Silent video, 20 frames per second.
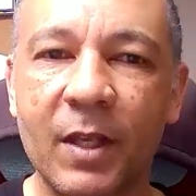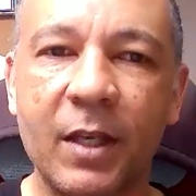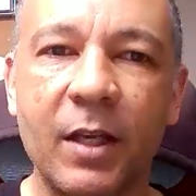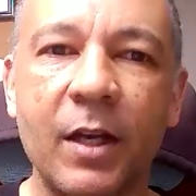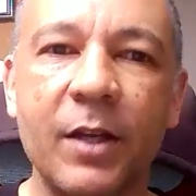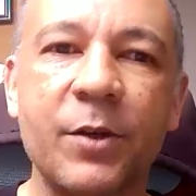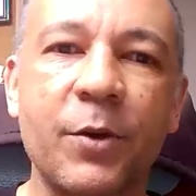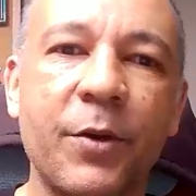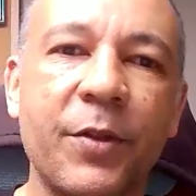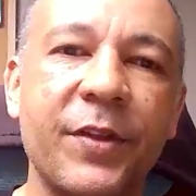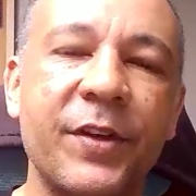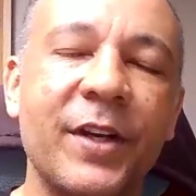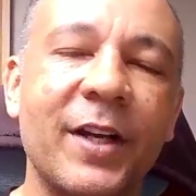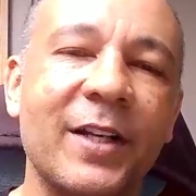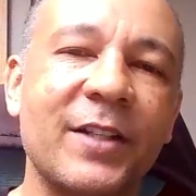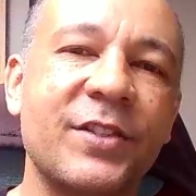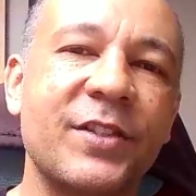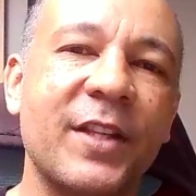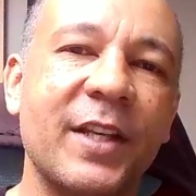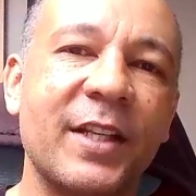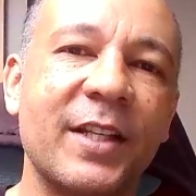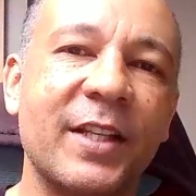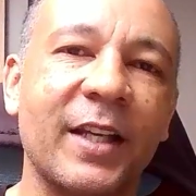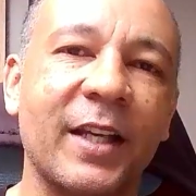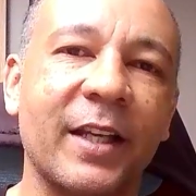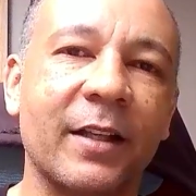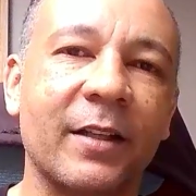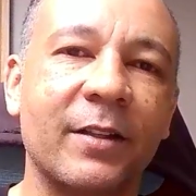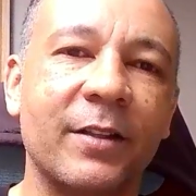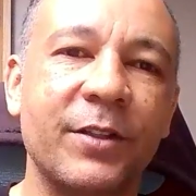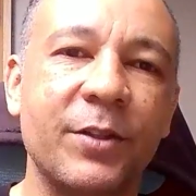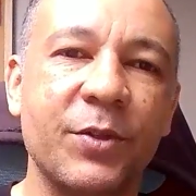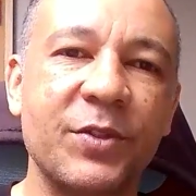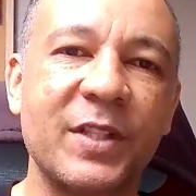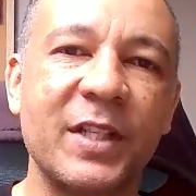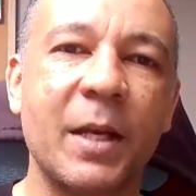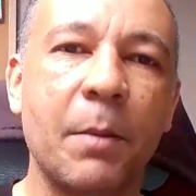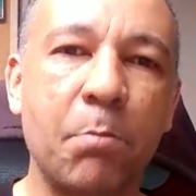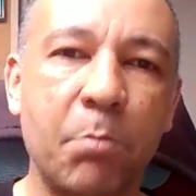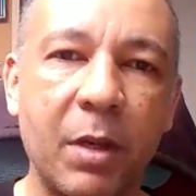unorthodox thinking,
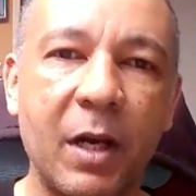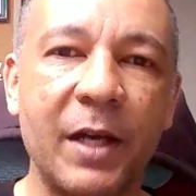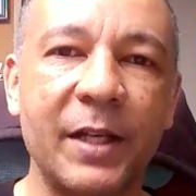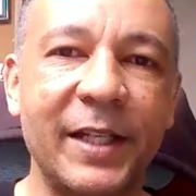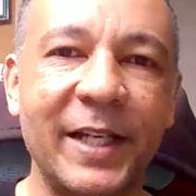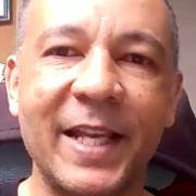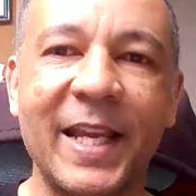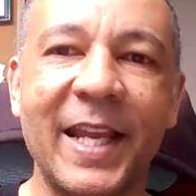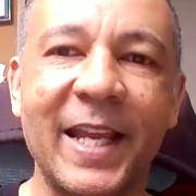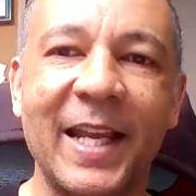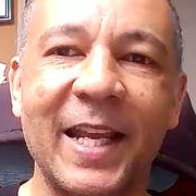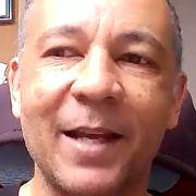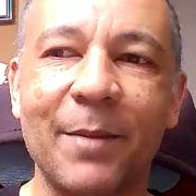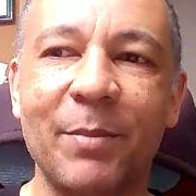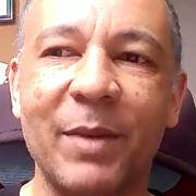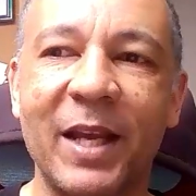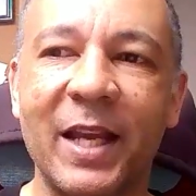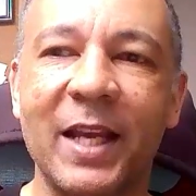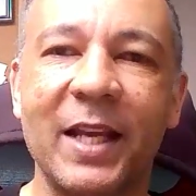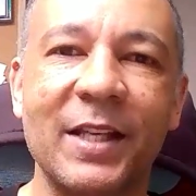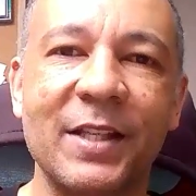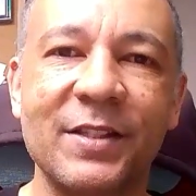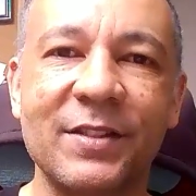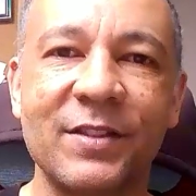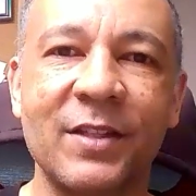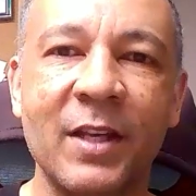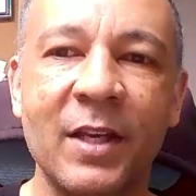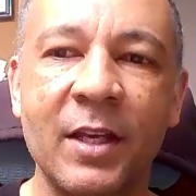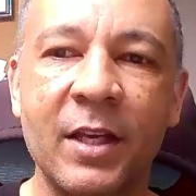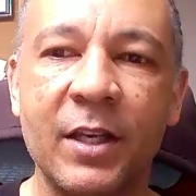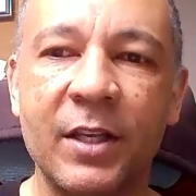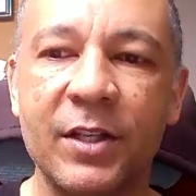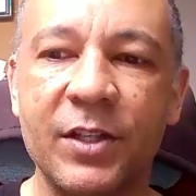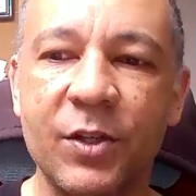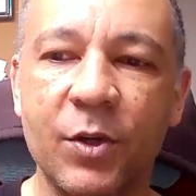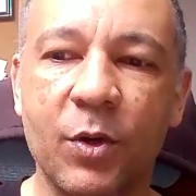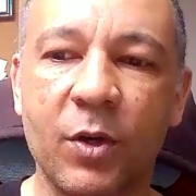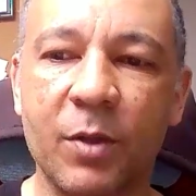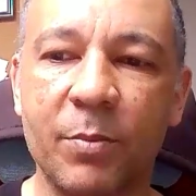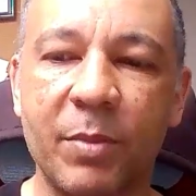using a body cam as
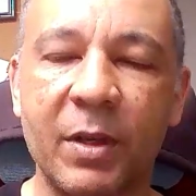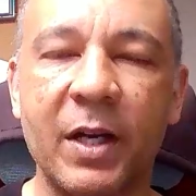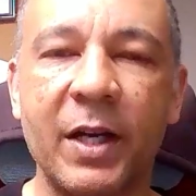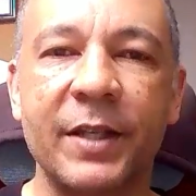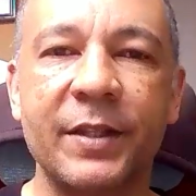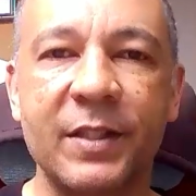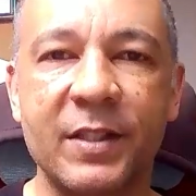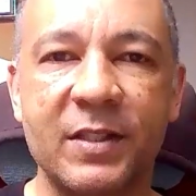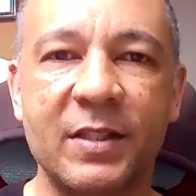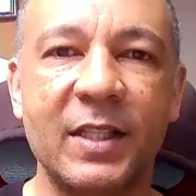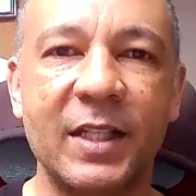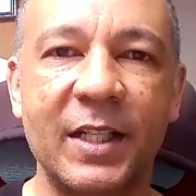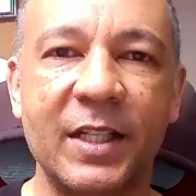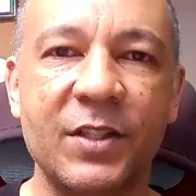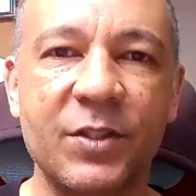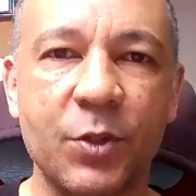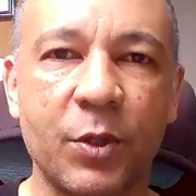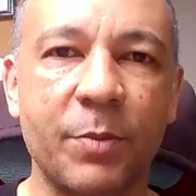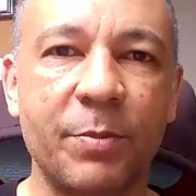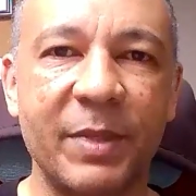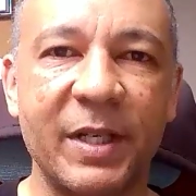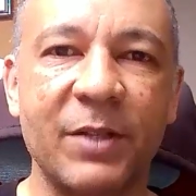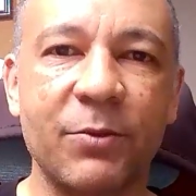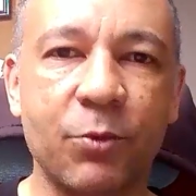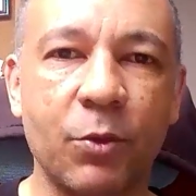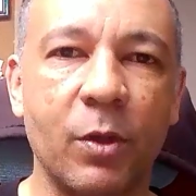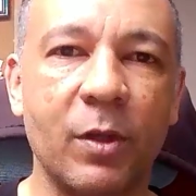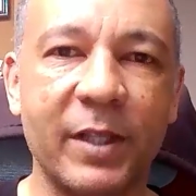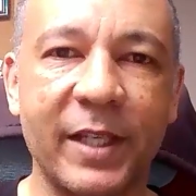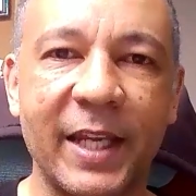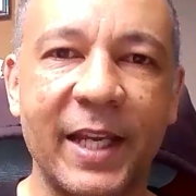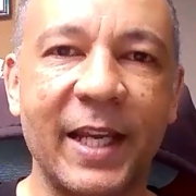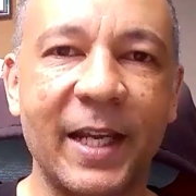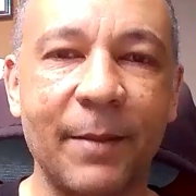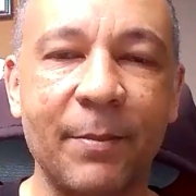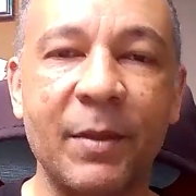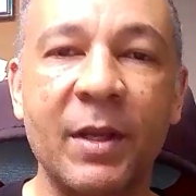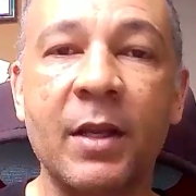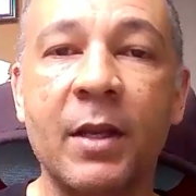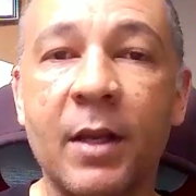your behind the scenes or B-roll
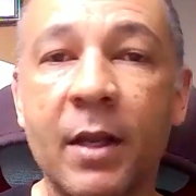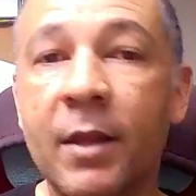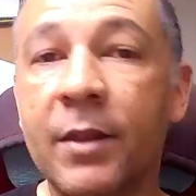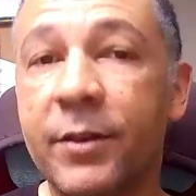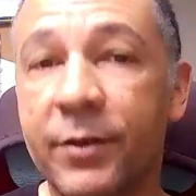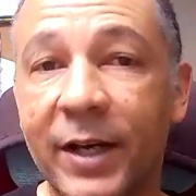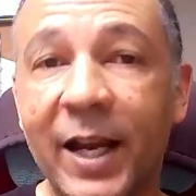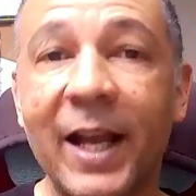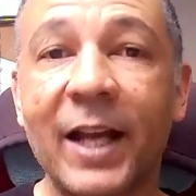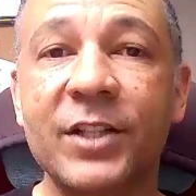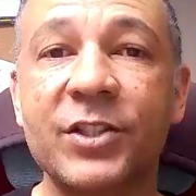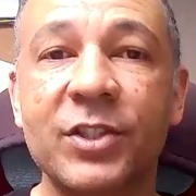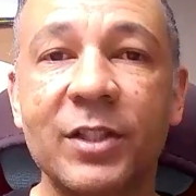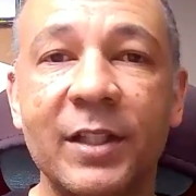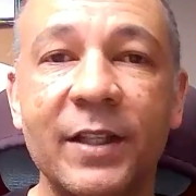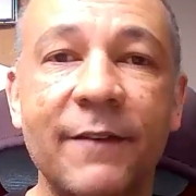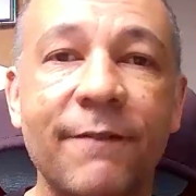cam, they're actually